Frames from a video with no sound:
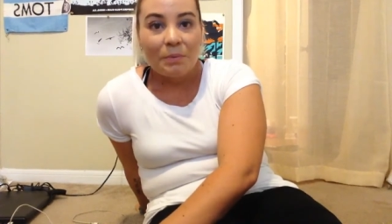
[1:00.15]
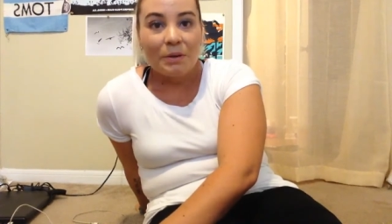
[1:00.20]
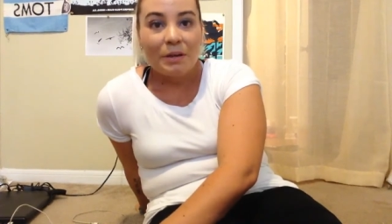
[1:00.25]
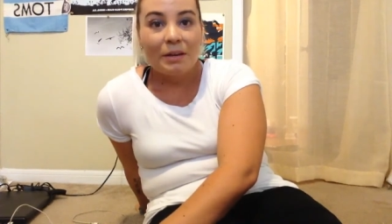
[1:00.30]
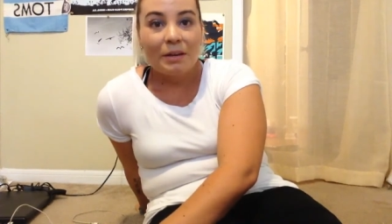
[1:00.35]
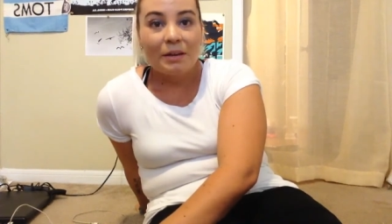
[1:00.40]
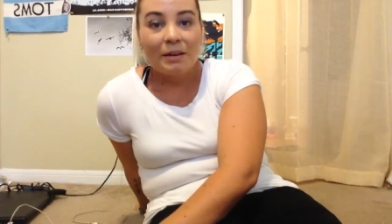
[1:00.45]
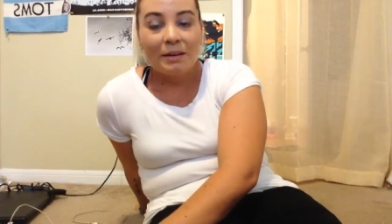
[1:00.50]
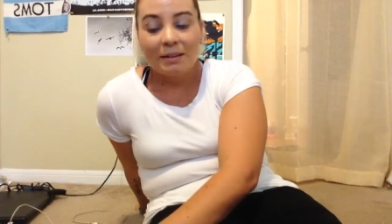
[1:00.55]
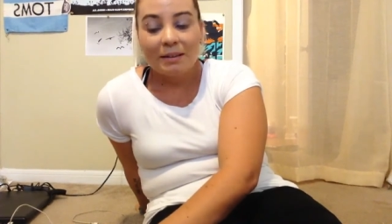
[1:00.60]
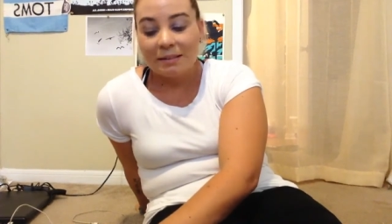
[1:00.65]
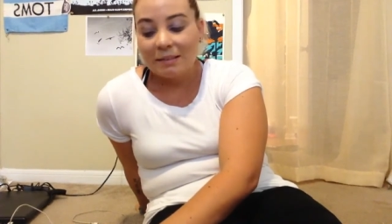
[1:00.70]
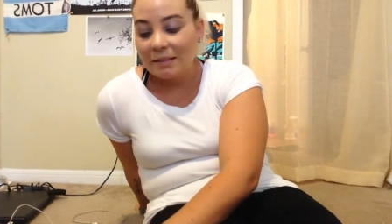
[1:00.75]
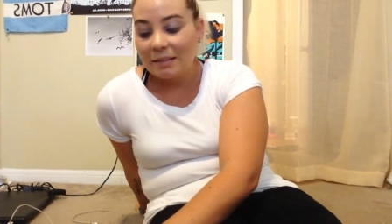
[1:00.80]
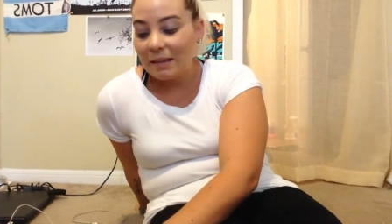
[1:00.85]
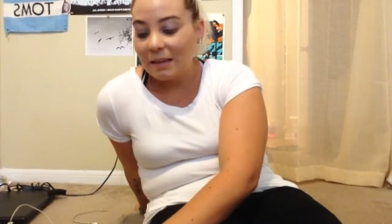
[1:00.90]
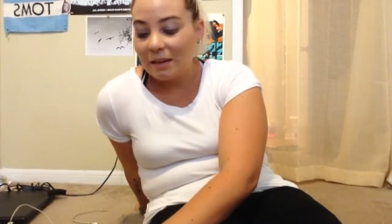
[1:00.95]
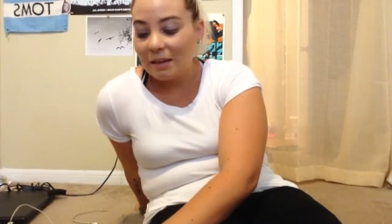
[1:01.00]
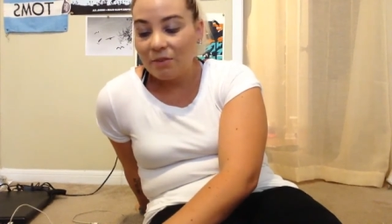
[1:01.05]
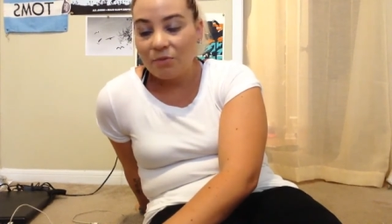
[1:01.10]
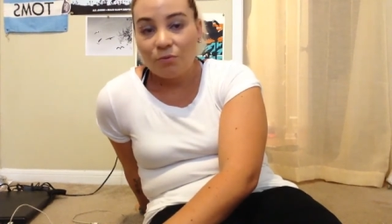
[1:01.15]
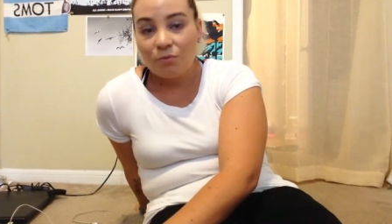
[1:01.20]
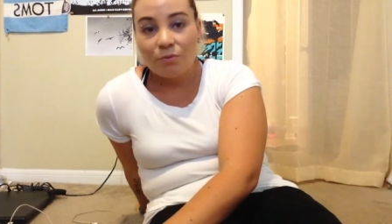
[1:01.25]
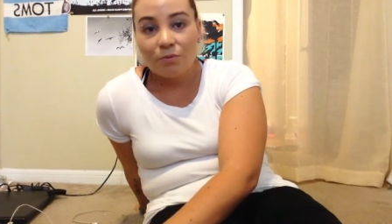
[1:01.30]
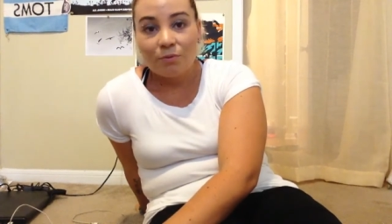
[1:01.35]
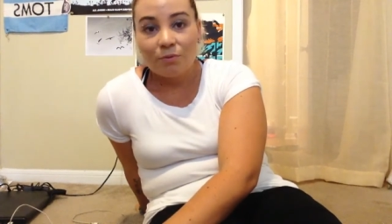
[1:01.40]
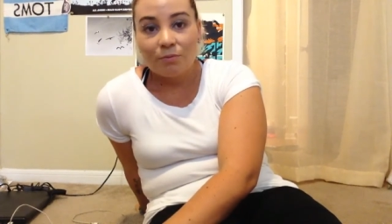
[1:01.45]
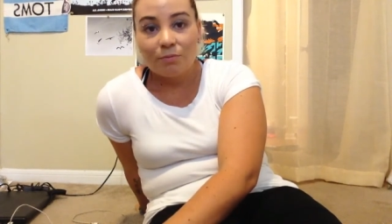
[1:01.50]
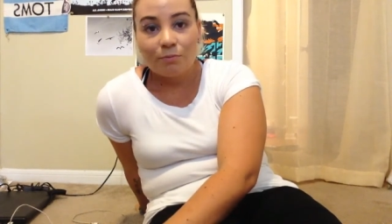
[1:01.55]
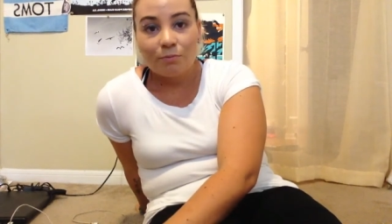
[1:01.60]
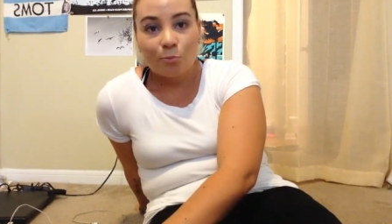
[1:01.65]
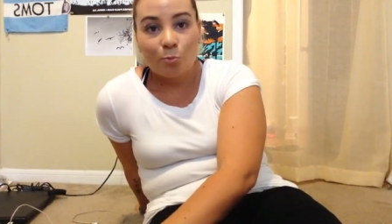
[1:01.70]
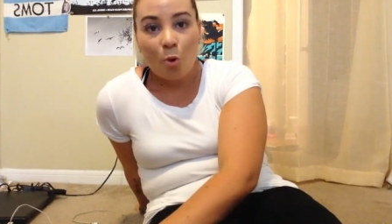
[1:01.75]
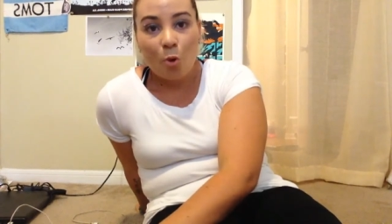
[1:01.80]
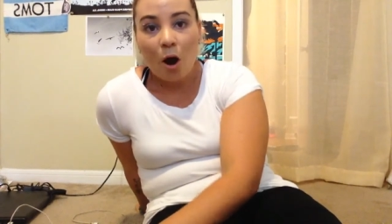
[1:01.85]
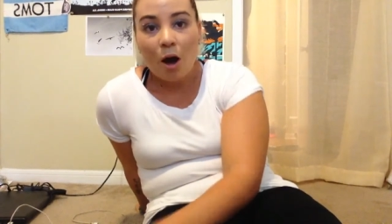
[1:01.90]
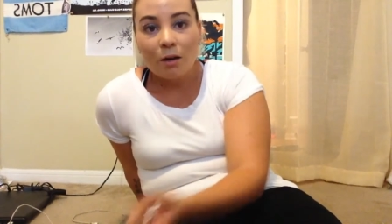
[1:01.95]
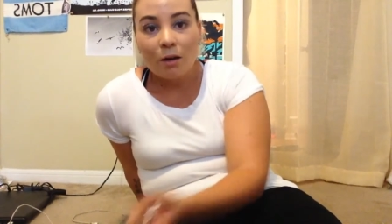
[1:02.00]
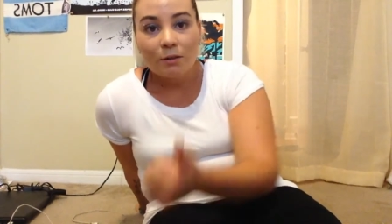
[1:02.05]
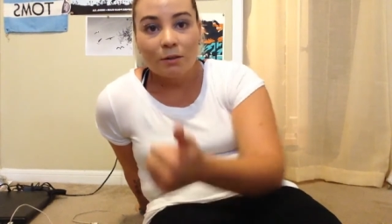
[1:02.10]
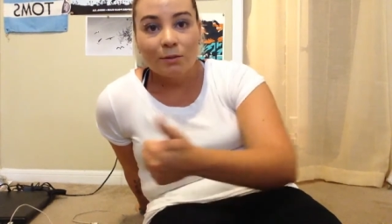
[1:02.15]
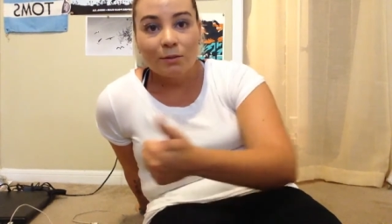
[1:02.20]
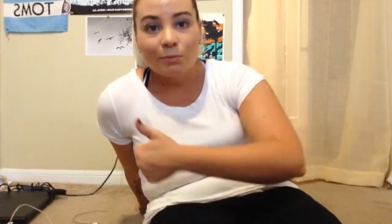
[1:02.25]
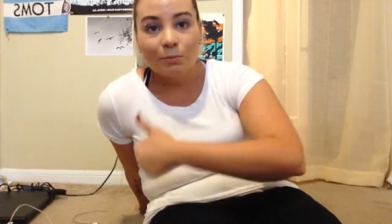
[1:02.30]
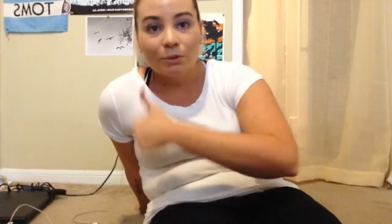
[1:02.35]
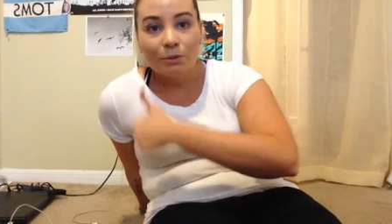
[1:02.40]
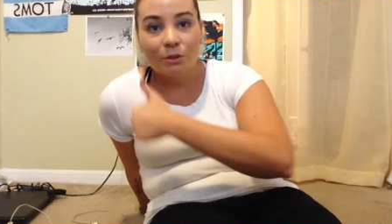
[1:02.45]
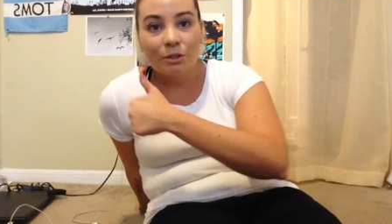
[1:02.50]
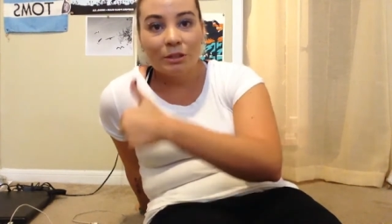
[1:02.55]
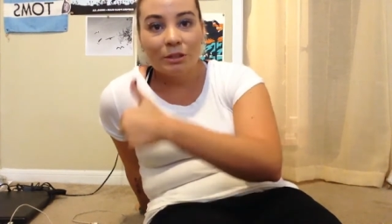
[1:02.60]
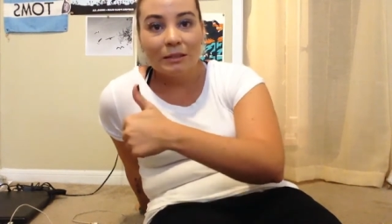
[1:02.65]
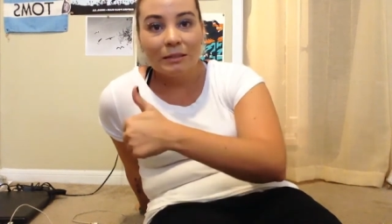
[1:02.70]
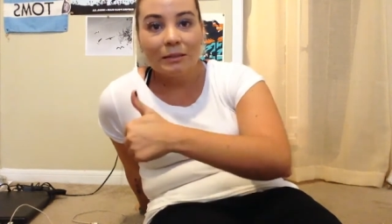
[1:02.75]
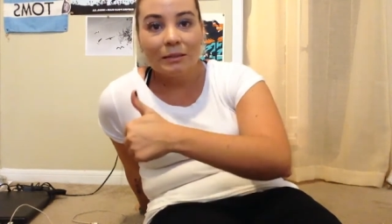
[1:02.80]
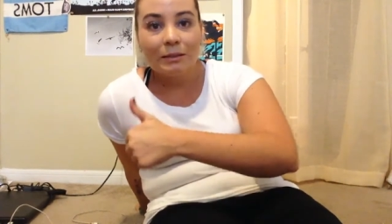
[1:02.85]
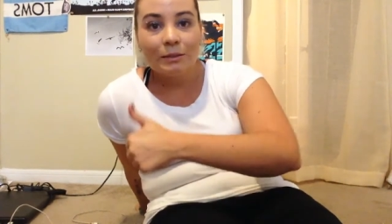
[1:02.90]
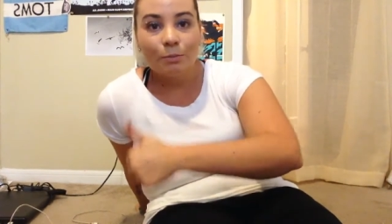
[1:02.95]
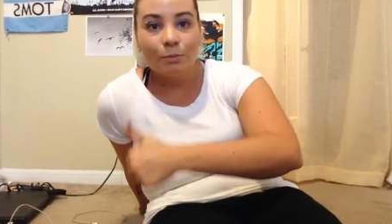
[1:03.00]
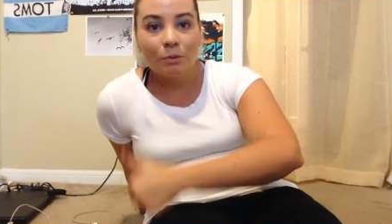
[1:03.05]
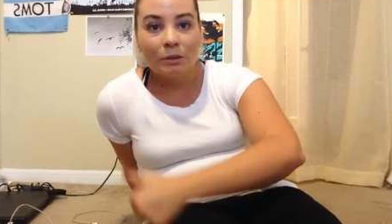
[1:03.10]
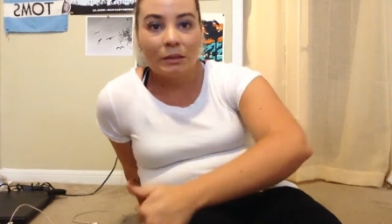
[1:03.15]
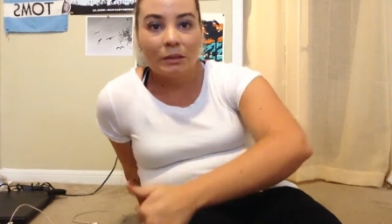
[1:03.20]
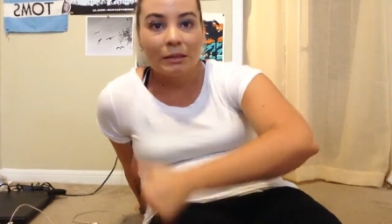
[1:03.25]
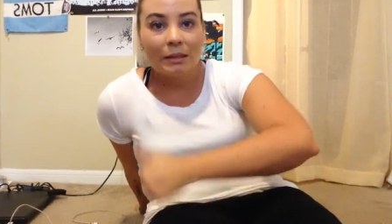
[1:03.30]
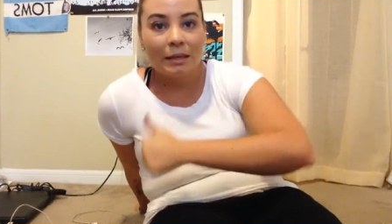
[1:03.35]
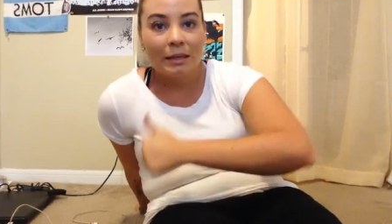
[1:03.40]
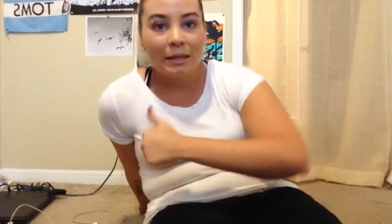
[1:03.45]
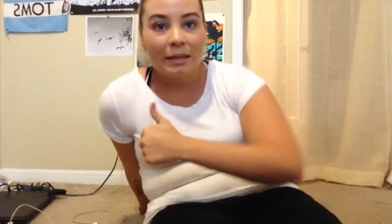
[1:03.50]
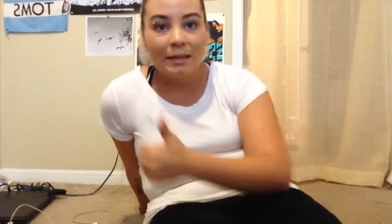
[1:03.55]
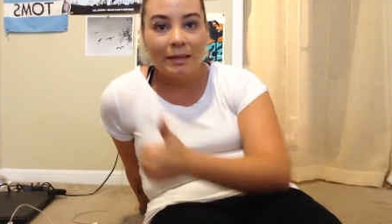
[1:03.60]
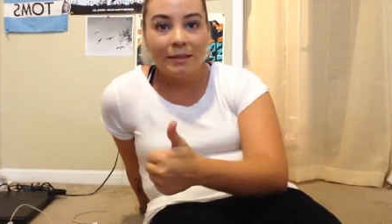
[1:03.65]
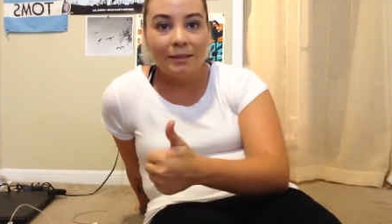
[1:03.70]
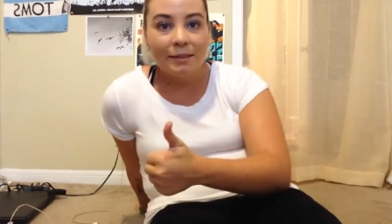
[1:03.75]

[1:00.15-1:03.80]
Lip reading: because if walks with Jesus was the